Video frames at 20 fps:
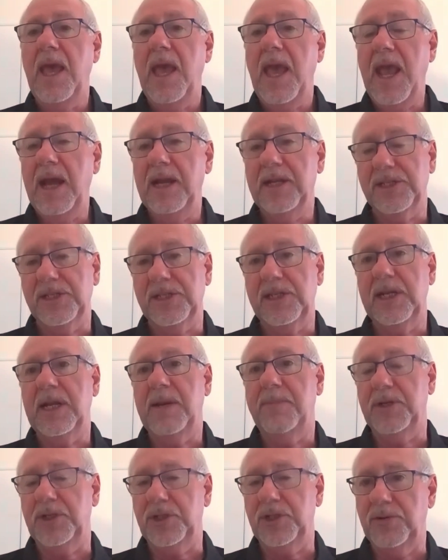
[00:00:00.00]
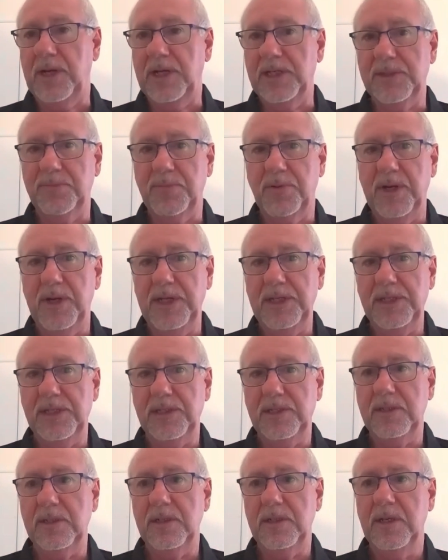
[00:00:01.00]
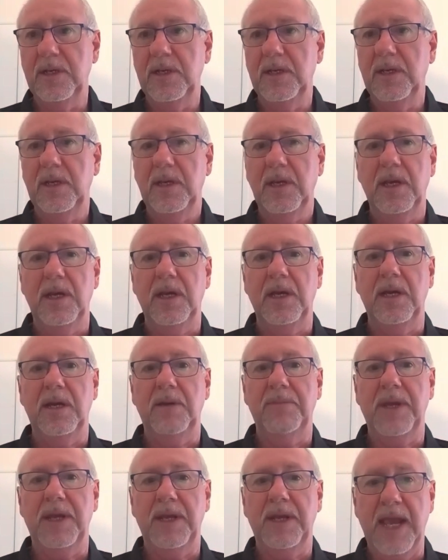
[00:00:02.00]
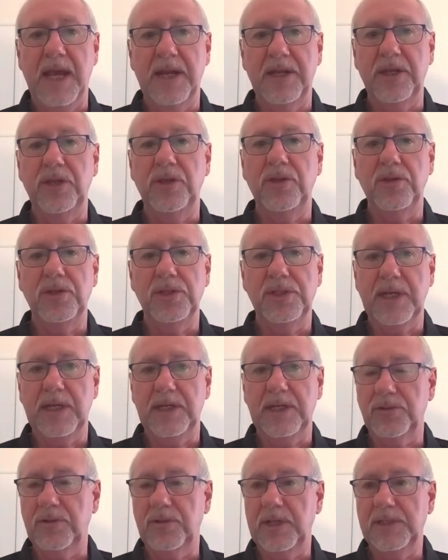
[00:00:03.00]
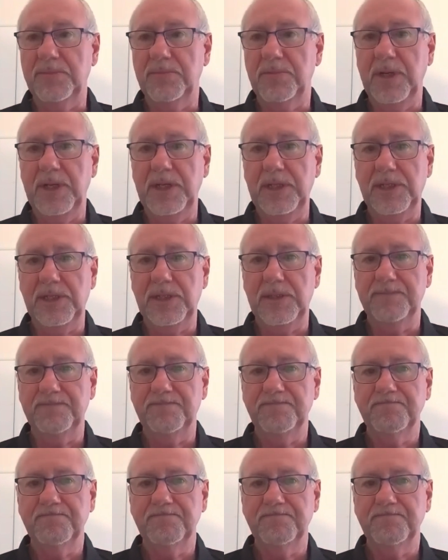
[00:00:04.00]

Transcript: how to set up a truss press, and how to use that truss press,